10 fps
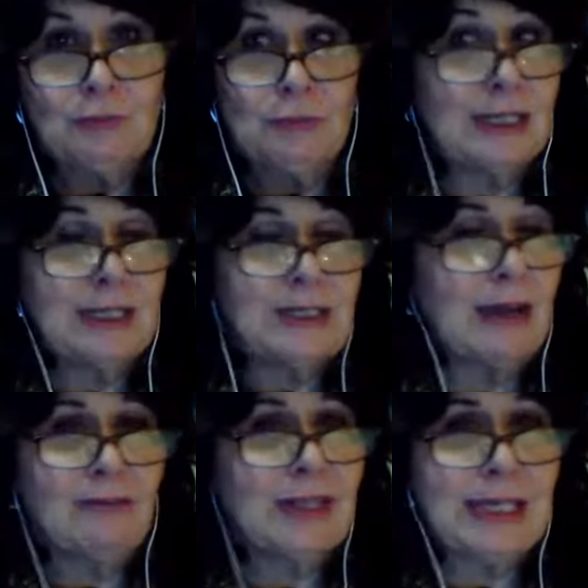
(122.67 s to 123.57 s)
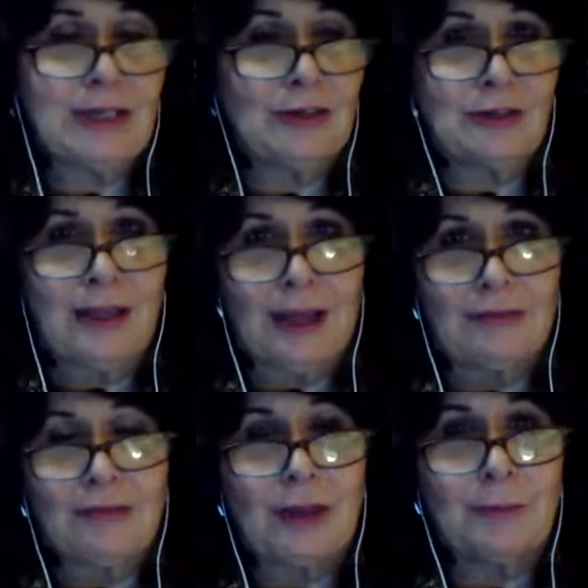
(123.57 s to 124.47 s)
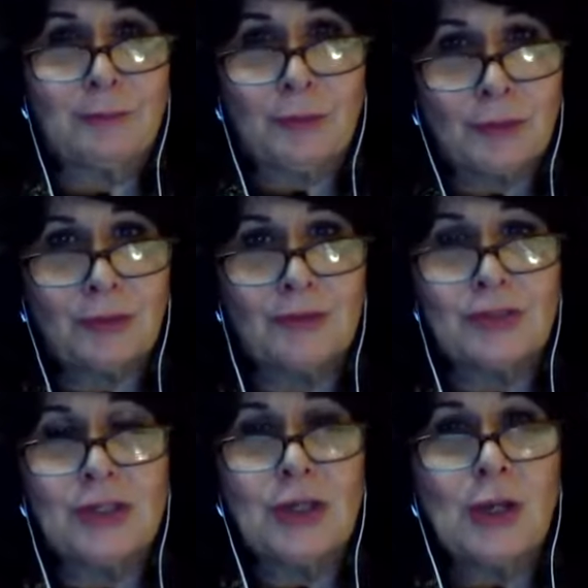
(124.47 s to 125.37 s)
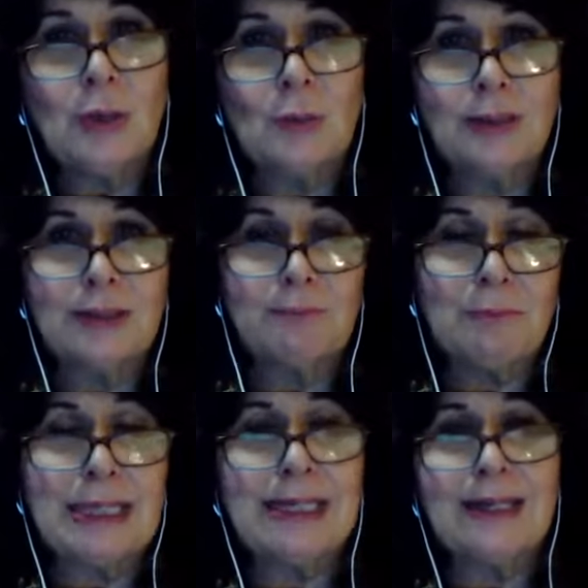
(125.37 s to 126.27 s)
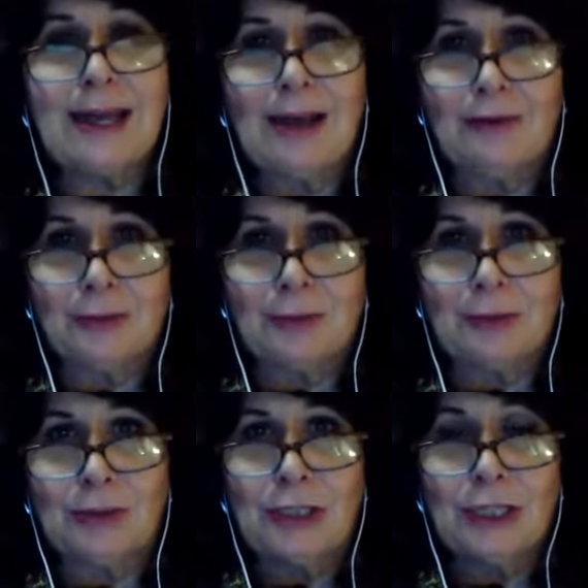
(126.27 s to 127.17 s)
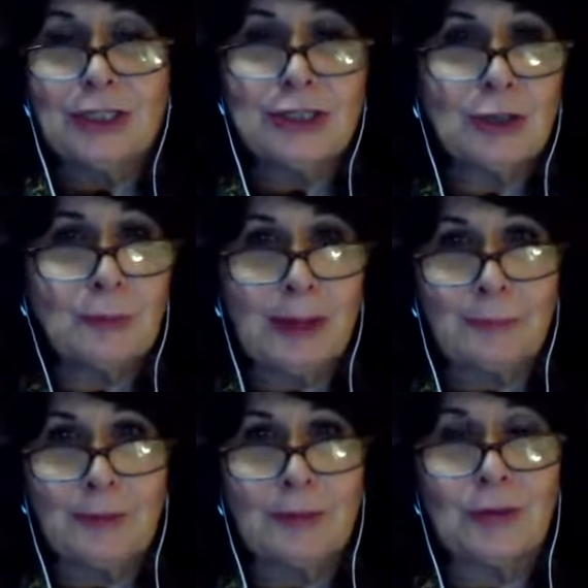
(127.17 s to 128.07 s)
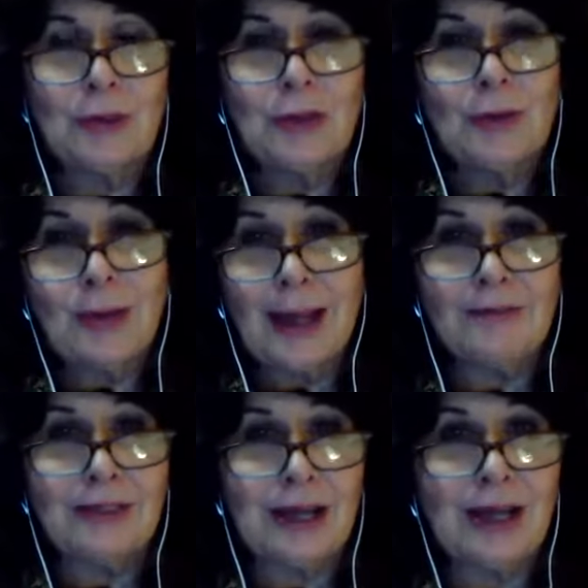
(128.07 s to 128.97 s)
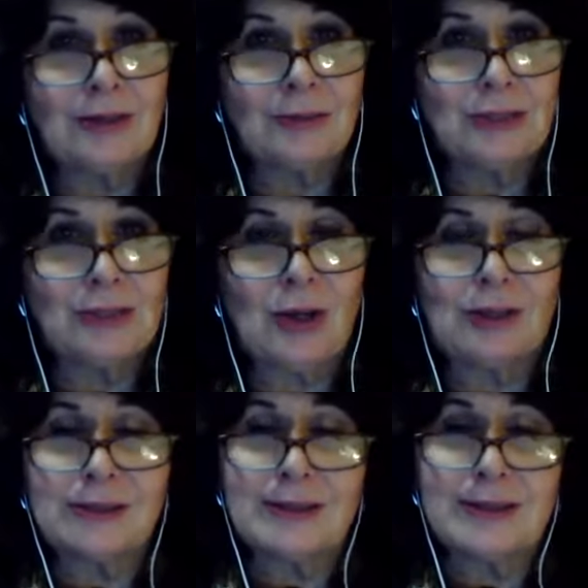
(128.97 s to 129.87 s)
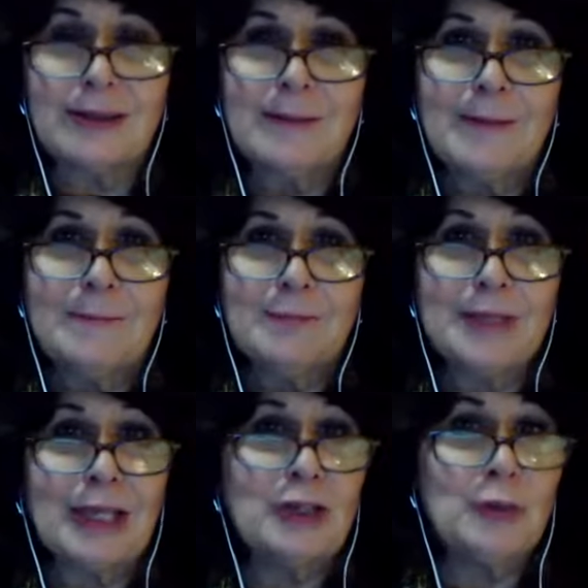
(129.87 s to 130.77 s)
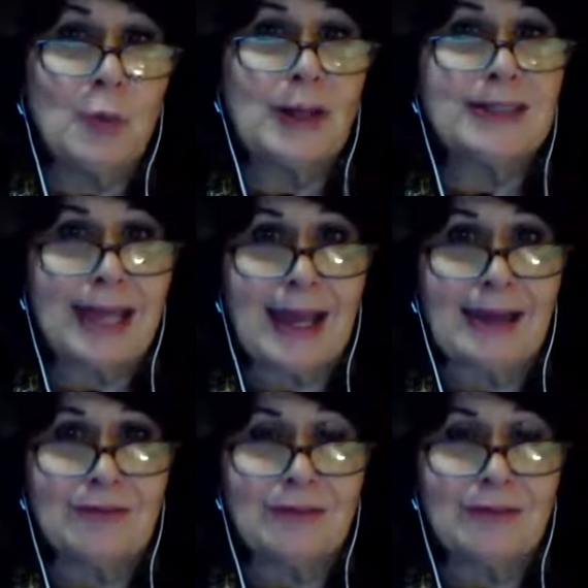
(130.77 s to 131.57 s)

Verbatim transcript: Things, everything in your life improves with being accountable to people who have the kind of results that you want to have.